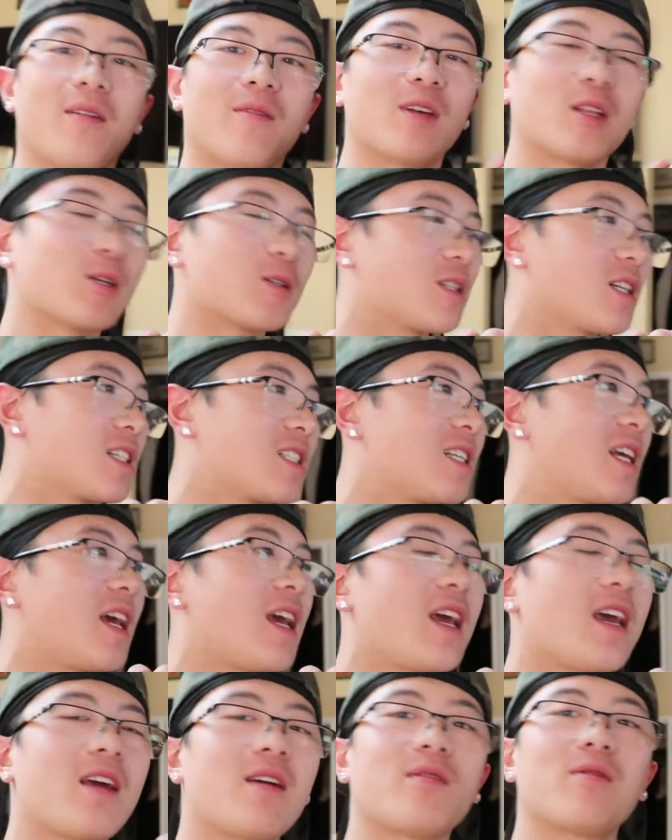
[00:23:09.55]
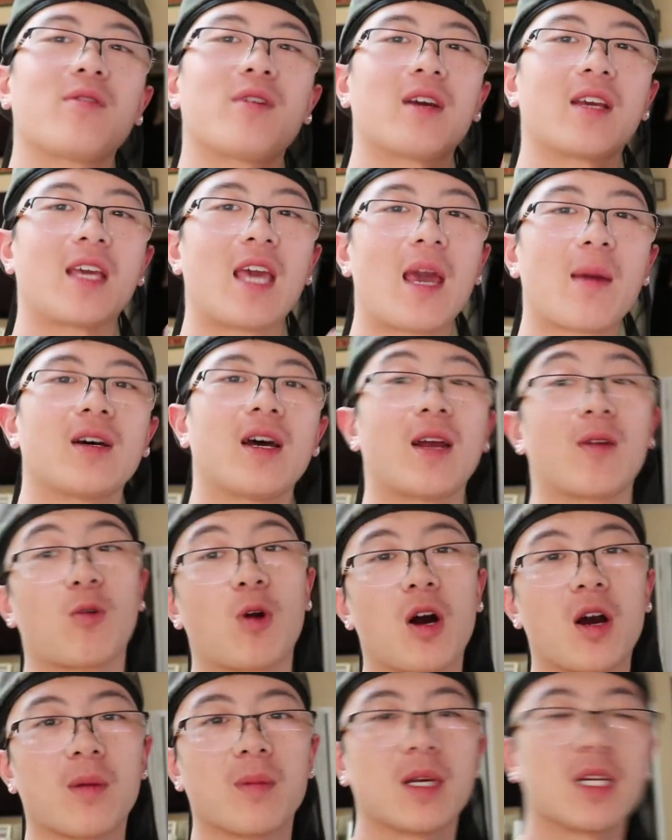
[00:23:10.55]
V36 Dave, Gabe, and
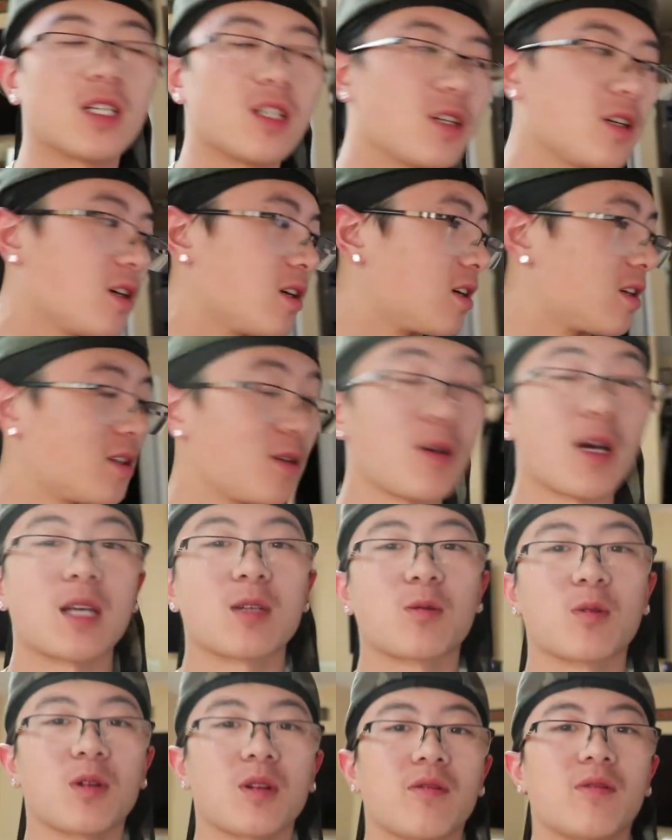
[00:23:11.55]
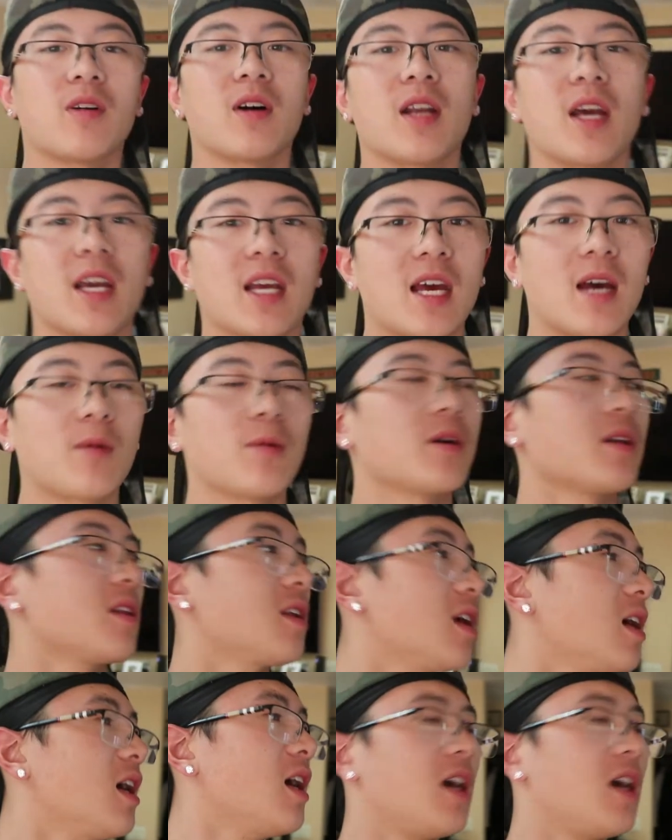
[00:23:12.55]
Raw Image. You guys were really fun hanging out with.